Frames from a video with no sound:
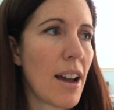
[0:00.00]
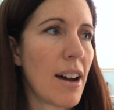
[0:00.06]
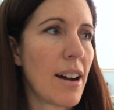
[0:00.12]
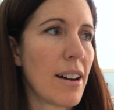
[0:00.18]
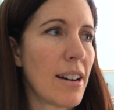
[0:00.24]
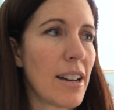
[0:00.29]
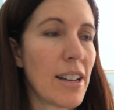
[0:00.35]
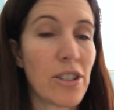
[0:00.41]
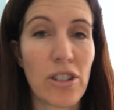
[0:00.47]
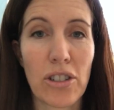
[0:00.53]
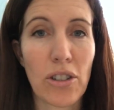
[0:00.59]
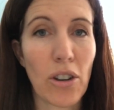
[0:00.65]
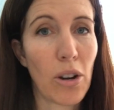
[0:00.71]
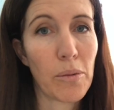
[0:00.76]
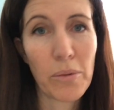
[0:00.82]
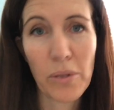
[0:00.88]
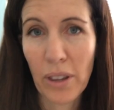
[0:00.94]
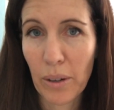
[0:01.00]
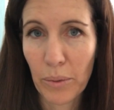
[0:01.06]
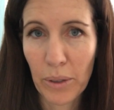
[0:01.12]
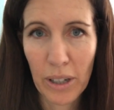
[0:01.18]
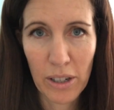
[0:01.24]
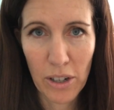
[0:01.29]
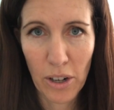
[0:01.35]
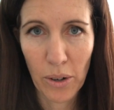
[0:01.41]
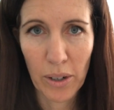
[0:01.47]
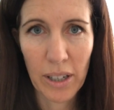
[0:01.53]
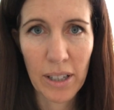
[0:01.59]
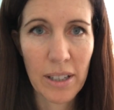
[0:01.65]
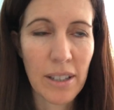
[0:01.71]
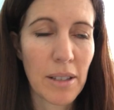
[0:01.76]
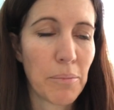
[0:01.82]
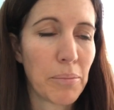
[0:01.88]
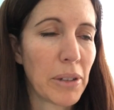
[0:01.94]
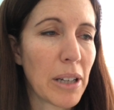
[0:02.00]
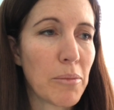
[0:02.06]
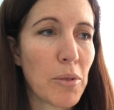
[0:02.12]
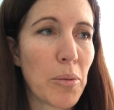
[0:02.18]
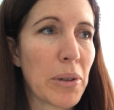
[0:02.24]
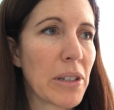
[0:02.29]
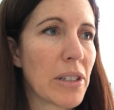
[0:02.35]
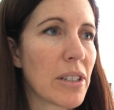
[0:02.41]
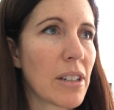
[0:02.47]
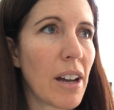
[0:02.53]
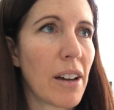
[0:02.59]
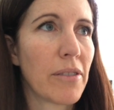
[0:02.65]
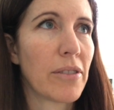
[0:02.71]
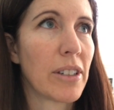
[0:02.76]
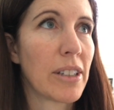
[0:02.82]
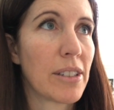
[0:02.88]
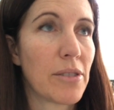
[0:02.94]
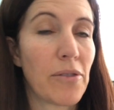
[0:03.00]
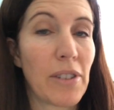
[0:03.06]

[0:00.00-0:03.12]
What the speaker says: and just hoped they wouldn't notice. The Playmobil stuff is